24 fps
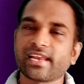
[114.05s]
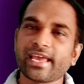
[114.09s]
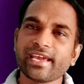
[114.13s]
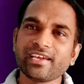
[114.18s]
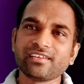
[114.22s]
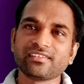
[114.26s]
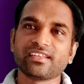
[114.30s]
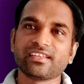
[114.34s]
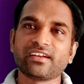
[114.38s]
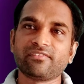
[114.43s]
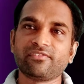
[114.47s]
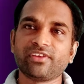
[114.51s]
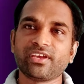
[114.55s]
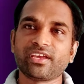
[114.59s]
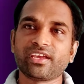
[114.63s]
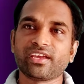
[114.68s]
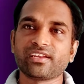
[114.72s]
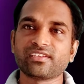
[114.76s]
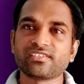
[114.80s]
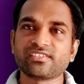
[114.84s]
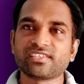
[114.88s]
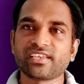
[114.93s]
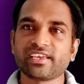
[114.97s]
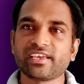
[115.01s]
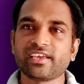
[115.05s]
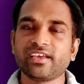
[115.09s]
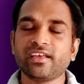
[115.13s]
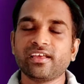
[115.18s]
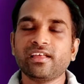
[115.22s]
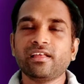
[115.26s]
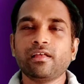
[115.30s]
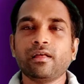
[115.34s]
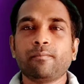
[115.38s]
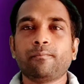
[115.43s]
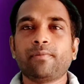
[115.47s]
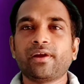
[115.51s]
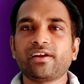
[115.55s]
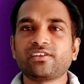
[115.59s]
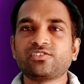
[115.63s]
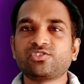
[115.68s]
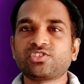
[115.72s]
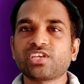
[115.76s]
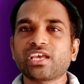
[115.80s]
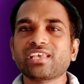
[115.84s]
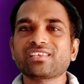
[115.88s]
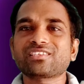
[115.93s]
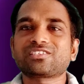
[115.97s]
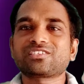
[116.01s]
Like that we can say,
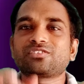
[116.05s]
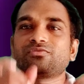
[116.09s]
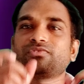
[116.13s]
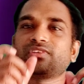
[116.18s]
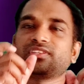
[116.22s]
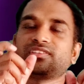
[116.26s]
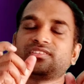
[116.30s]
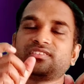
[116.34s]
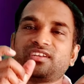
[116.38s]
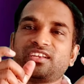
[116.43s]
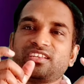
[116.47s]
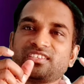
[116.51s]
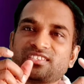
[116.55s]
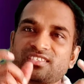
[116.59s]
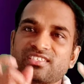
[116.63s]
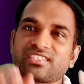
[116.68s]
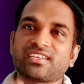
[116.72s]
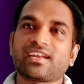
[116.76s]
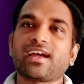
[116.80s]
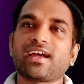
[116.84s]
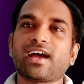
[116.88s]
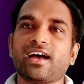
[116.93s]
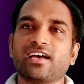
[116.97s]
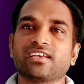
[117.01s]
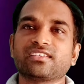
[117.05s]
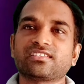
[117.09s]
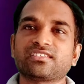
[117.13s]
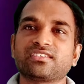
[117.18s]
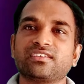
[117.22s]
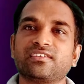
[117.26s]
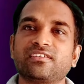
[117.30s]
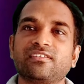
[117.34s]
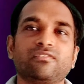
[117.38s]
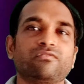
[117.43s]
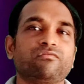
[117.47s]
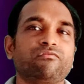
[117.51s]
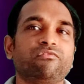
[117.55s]
but just with discuss